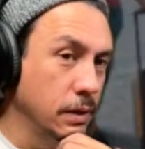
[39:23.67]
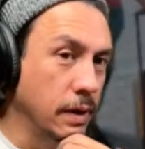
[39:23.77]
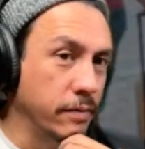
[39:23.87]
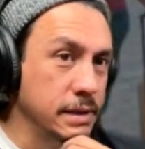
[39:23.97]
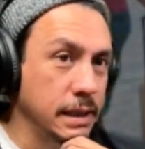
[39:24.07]
are
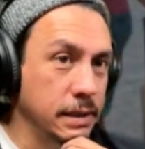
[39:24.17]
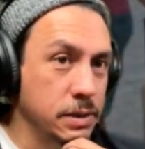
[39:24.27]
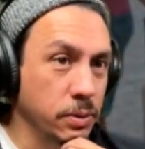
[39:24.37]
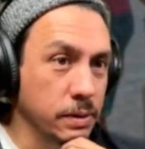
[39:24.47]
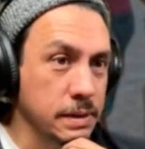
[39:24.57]

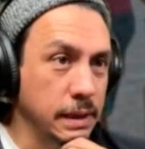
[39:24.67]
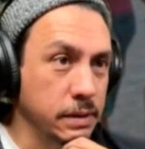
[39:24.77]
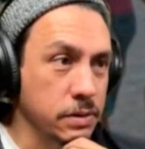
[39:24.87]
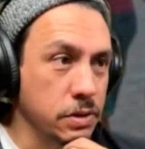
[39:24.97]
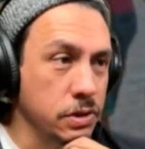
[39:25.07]
gravitated towards,
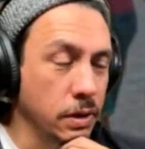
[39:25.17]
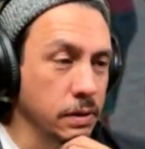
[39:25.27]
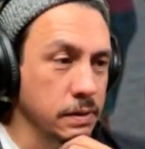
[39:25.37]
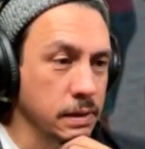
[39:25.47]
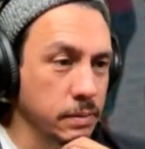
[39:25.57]
like there's a
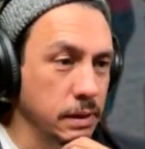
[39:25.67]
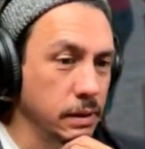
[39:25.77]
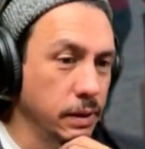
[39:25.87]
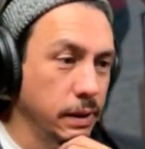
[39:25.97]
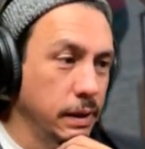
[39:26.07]
shark or
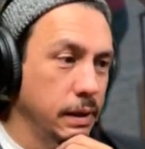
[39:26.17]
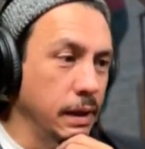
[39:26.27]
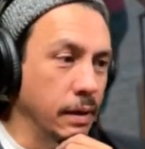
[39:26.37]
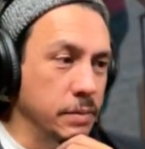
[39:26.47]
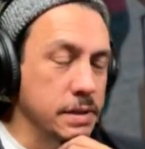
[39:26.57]
something.
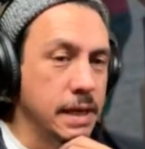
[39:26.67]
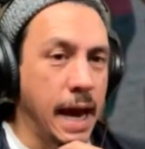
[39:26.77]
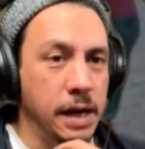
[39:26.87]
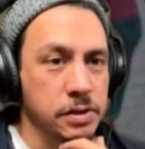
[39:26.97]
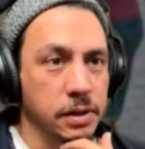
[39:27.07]
And I'm just
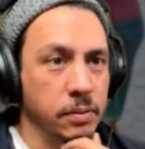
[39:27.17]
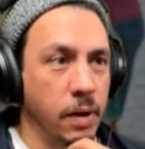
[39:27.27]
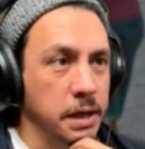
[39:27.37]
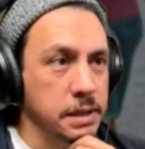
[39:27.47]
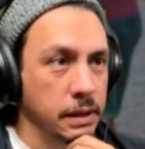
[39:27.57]
casually
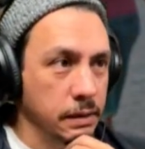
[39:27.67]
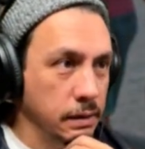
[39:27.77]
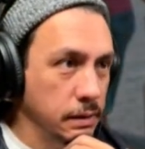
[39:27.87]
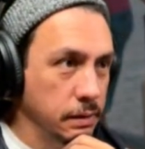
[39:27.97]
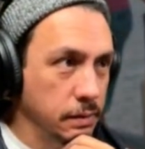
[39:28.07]

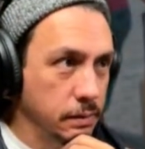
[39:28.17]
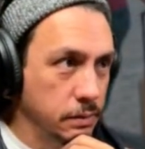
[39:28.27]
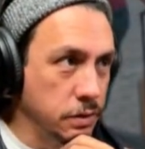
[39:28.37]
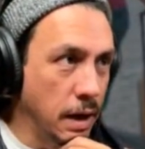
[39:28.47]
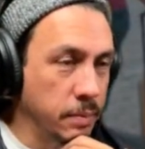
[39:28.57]
watching the
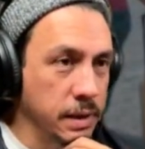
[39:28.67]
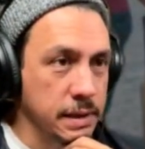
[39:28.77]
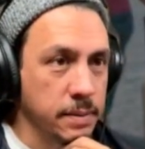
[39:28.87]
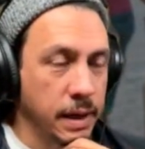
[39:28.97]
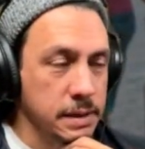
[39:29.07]
drama
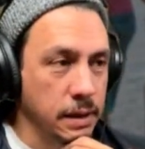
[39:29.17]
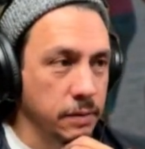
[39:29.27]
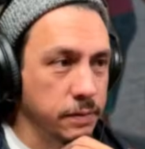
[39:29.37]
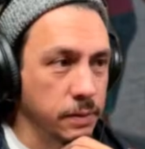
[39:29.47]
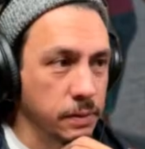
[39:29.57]
that's about to
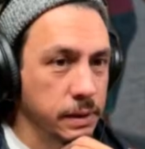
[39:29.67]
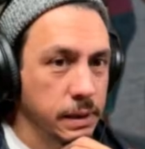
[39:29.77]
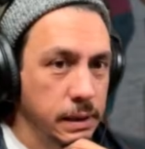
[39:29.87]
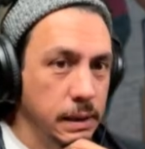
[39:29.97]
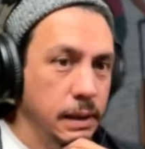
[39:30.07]
unfold.
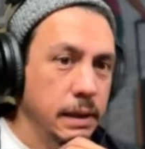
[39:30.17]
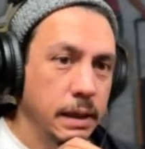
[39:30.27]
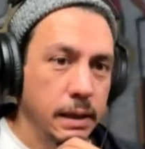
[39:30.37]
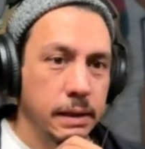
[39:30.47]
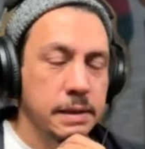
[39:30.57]

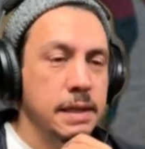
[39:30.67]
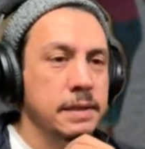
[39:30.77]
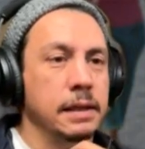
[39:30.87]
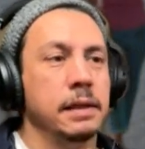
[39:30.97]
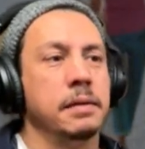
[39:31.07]
This
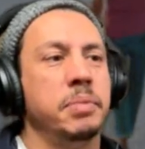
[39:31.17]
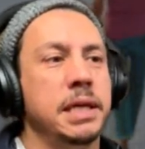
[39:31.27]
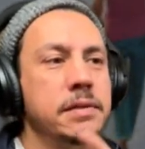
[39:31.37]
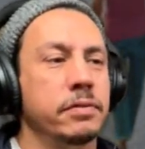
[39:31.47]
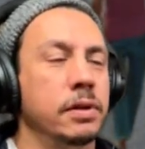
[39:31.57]
doesn't look
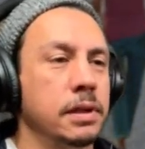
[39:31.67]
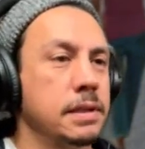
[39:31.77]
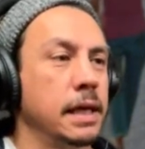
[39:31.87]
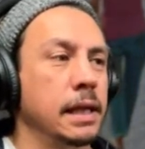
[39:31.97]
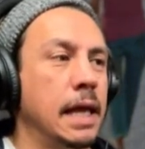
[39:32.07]
peaceful. It
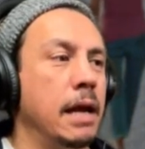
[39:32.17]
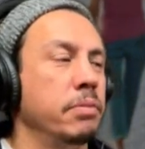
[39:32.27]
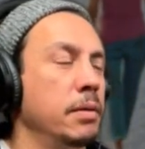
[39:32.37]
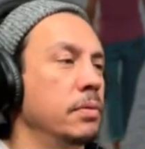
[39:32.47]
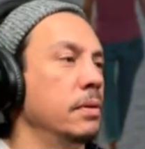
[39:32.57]
looks like a lot
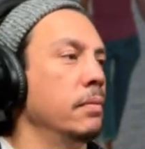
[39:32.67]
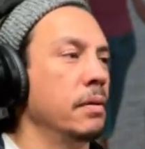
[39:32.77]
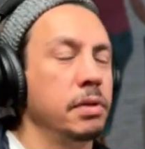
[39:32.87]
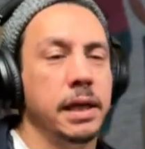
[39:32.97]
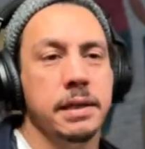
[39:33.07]
of people in
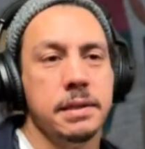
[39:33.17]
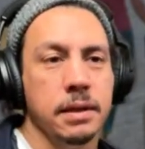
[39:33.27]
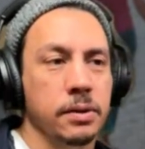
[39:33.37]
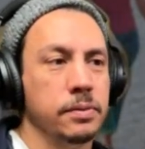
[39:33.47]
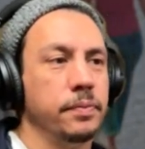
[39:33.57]
one place.
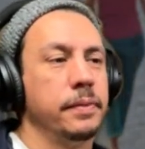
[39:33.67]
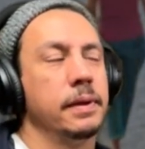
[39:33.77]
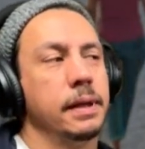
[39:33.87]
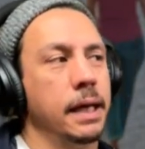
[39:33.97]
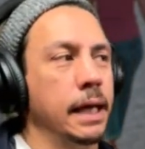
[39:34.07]
So
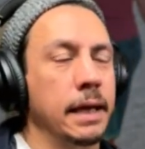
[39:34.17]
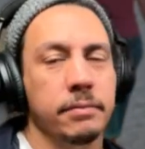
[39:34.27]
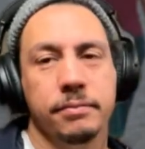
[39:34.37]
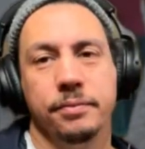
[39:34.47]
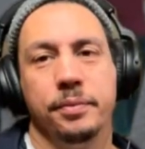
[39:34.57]

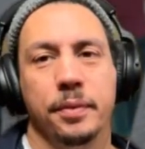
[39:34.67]
again,